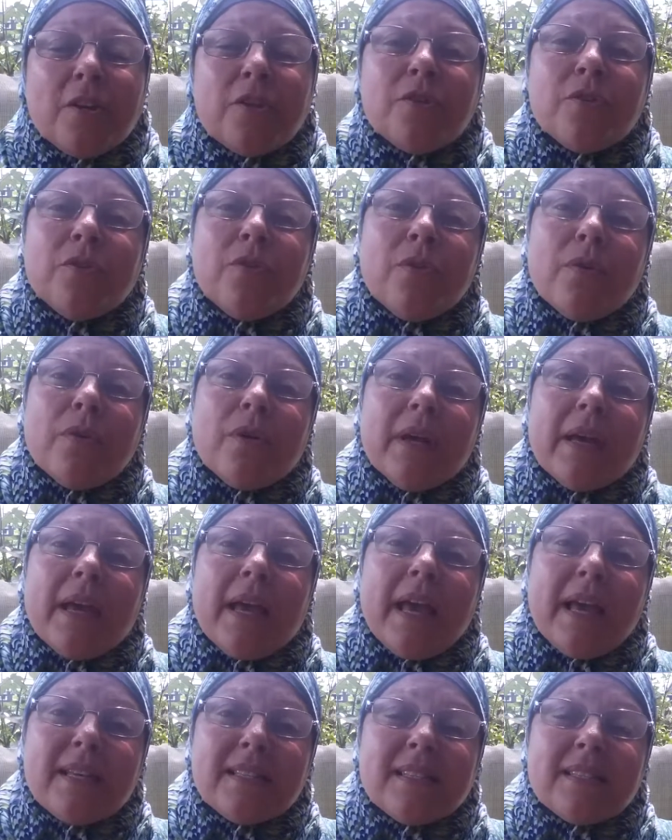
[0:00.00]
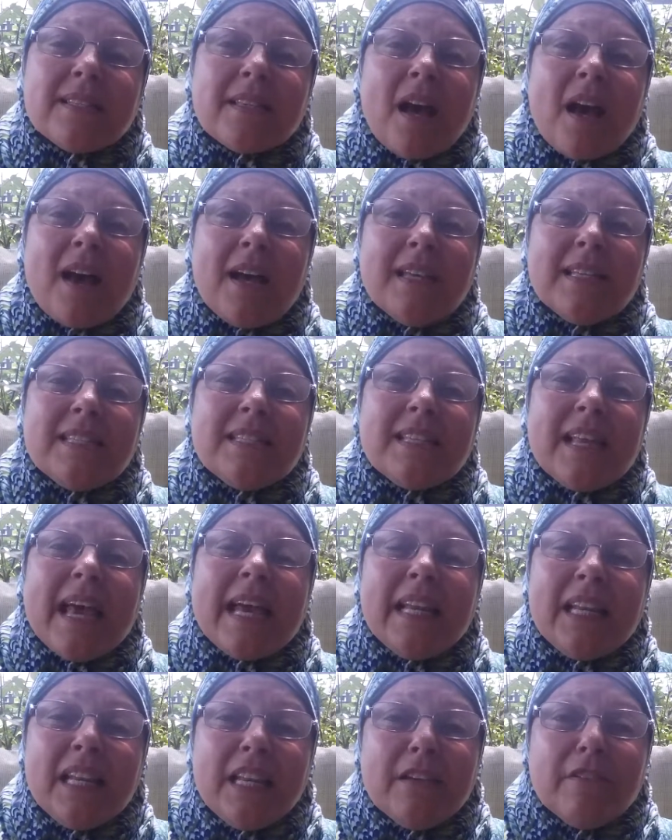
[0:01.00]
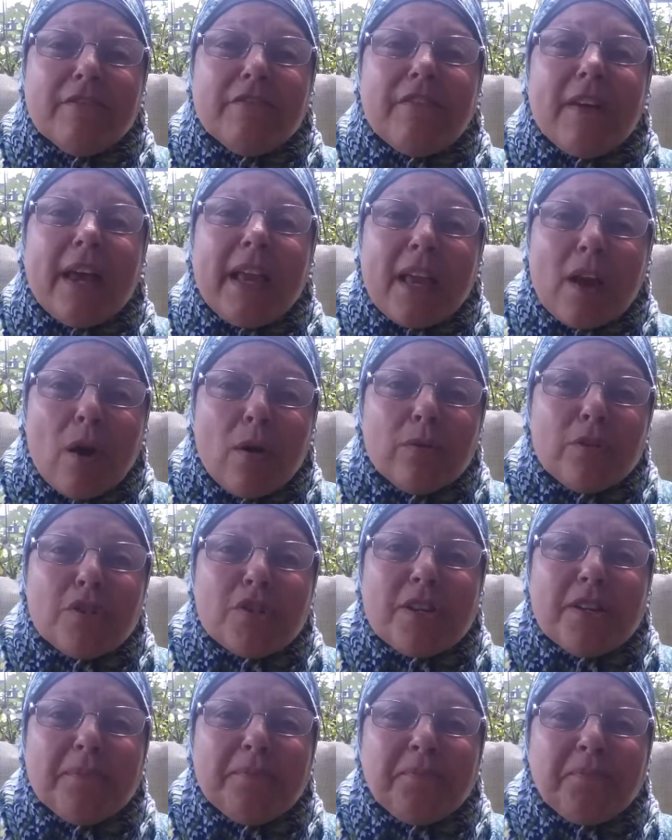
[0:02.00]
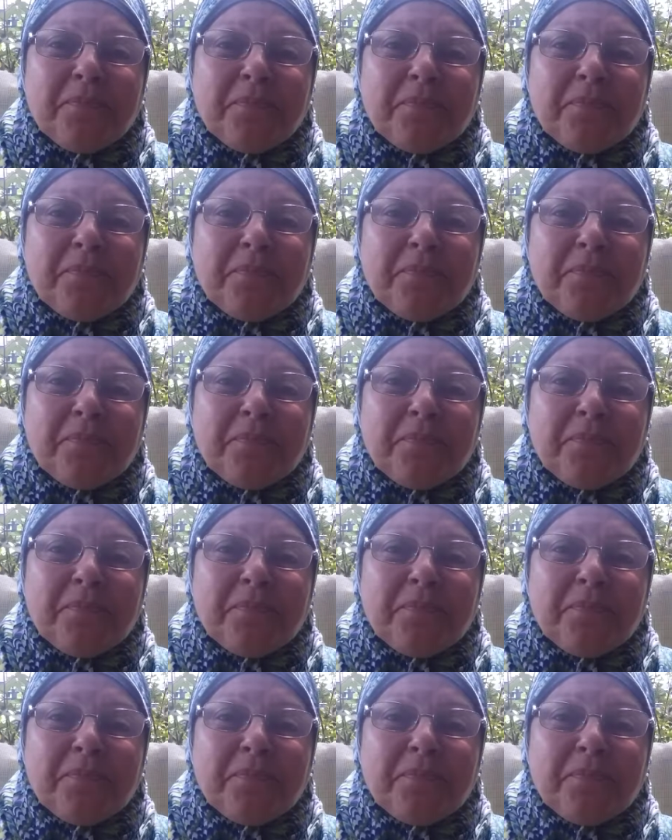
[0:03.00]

to exercise and live a culture.